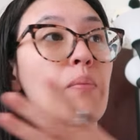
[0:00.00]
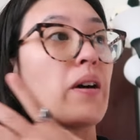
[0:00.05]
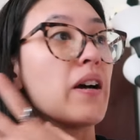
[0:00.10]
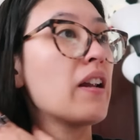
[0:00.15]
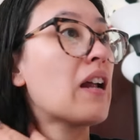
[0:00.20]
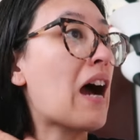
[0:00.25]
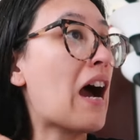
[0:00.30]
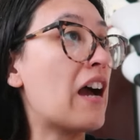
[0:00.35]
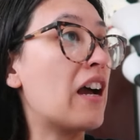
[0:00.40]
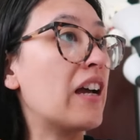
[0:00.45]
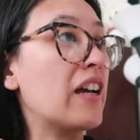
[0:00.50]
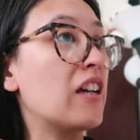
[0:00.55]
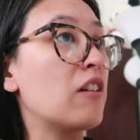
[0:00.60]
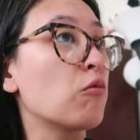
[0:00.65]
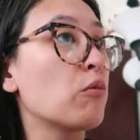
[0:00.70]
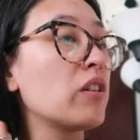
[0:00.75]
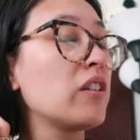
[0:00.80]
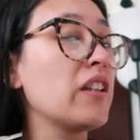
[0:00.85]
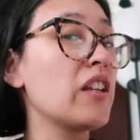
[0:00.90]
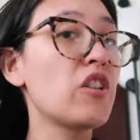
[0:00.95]
But I
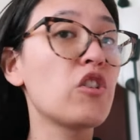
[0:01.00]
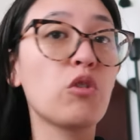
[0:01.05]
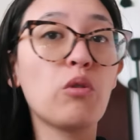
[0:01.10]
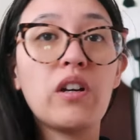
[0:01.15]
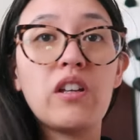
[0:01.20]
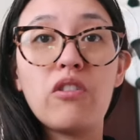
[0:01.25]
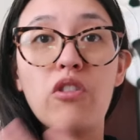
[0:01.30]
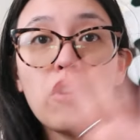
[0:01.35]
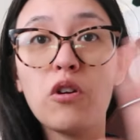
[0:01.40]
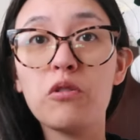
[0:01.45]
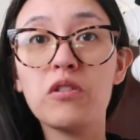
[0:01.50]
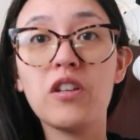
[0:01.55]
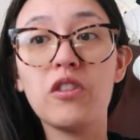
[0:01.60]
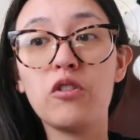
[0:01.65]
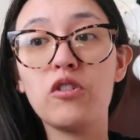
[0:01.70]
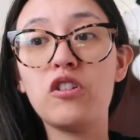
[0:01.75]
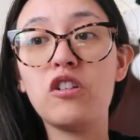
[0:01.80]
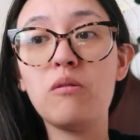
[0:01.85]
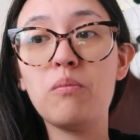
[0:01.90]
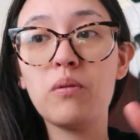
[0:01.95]
really enjoyed those
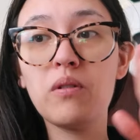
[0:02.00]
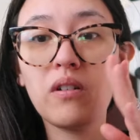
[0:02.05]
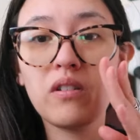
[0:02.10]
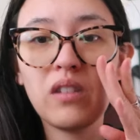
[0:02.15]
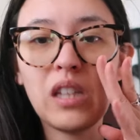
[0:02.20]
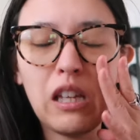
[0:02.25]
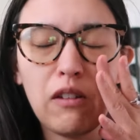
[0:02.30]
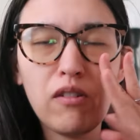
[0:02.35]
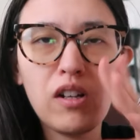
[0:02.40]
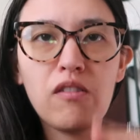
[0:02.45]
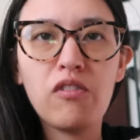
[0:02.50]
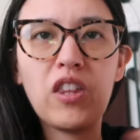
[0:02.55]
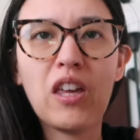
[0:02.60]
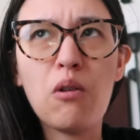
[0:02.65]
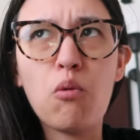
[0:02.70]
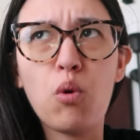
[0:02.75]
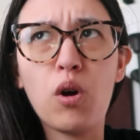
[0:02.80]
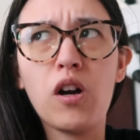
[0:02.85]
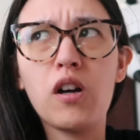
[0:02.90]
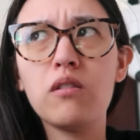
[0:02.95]
other two books, even if
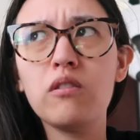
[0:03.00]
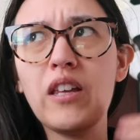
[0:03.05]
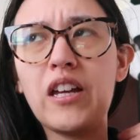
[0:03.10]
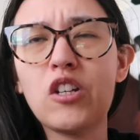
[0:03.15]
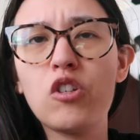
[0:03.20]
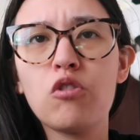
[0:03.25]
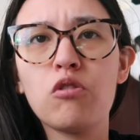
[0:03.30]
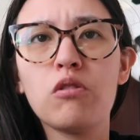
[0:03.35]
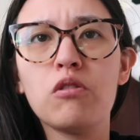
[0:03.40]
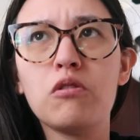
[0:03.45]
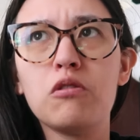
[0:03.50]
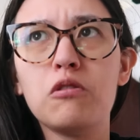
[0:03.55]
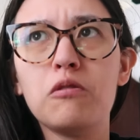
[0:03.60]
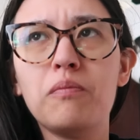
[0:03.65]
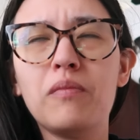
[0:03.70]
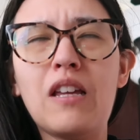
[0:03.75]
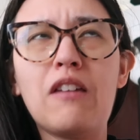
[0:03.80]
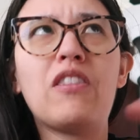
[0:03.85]
they weren't like true,